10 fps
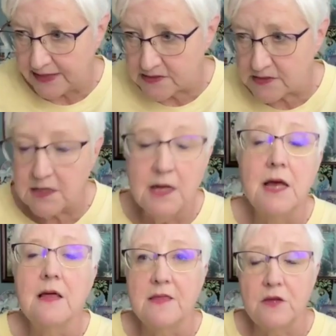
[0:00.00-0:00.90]
desk
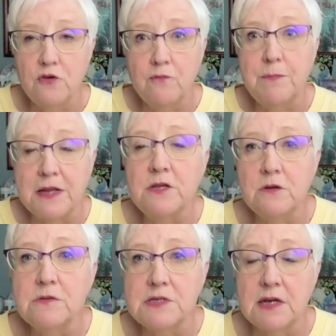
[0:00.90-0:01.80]
that you've been
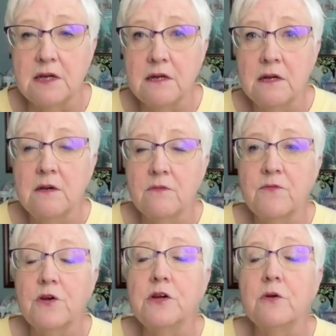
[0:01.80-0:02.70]
using
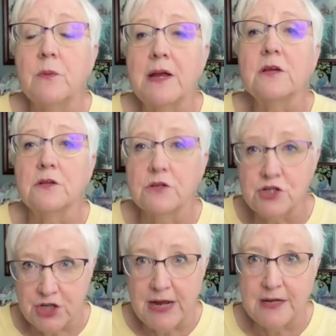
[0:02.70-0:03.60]
for your
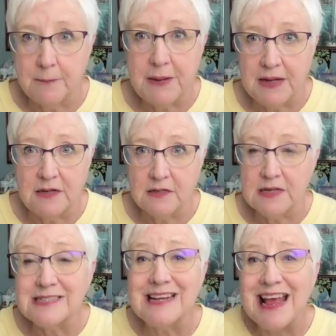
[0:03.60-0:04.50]
regular China paint
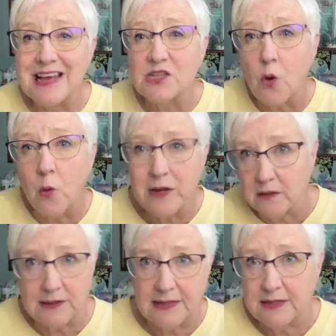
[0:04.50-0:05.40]
because it has
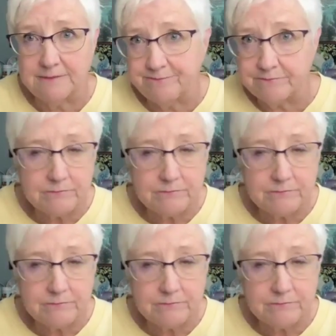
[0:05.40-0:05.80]
oil in it.